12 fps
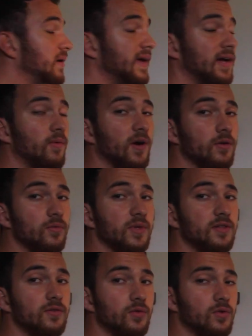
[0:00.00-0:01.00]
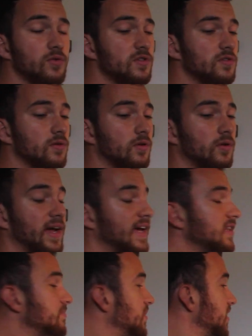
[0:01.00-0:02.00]
play around with tools or
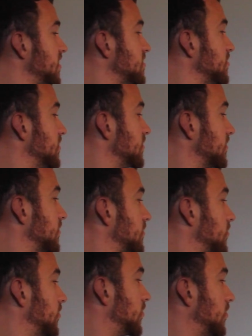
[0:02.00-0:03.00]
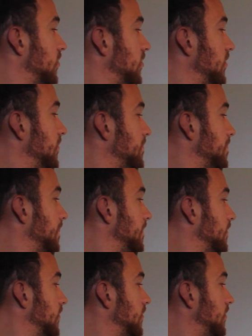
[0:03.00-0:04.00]
hand placement or
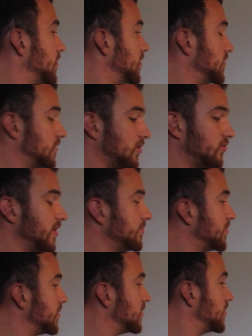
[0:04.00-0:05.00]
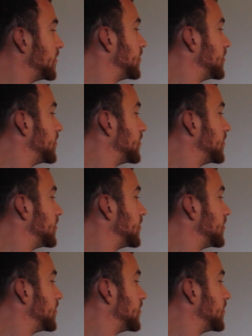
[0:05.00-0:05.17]
the grip,